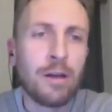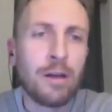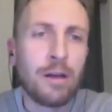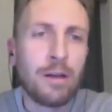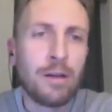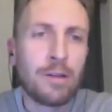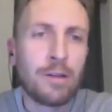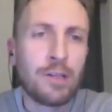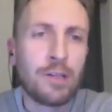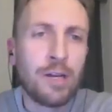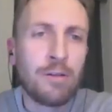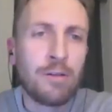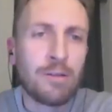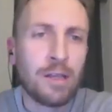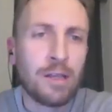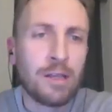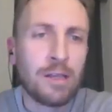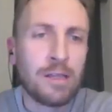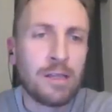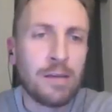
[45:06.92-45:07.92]
Cheetah was
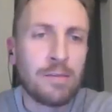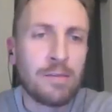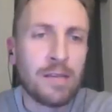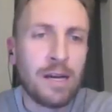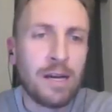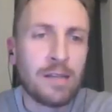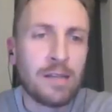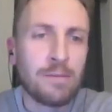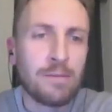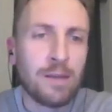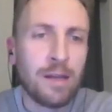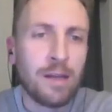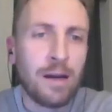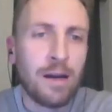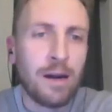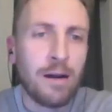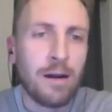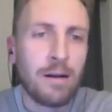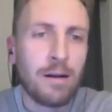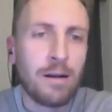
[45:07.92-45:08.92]
on the same side as me
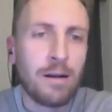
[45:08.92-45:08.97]
there.